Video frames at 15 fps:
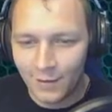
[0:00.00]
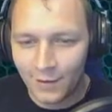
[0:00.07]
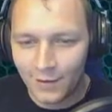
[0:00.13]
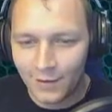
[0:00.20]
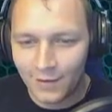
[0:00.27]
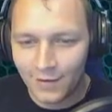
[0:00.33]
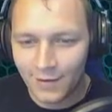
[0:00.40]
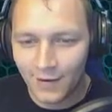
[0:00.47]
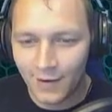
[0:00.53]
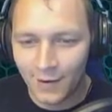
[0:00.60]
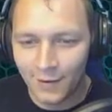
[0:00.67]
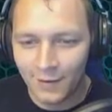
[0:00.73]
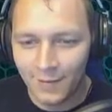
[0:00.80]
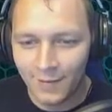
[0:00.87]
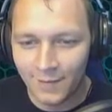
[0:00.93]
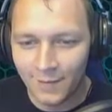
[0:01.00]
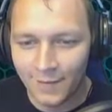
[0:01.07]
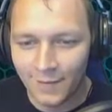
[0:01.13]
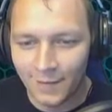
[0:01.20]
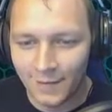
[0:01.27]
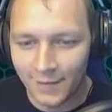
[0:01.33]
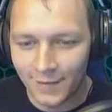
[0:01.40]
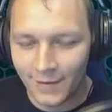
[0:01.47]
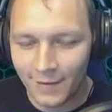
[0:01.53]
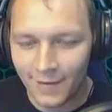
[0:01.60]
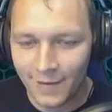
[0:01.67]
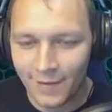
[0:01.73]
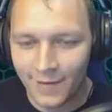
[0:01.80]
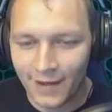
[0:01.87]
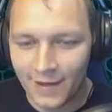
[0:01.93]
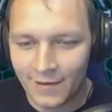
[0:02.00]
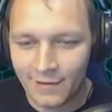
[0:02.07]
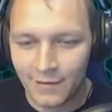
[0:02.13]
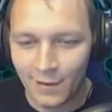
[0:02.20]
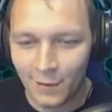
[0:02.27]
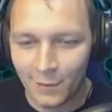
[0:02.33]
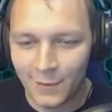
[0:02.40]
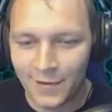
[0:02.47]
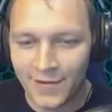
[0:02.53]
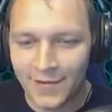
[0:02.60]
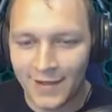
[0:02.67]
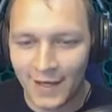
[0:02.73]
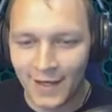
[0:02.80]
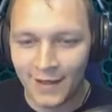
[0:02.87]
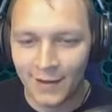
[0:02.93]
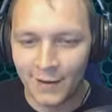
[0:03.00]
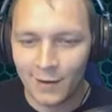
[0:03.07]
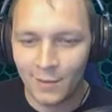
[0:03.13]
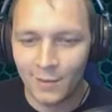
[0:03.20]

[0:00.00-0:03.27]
be just, you know, fat slobs sat in the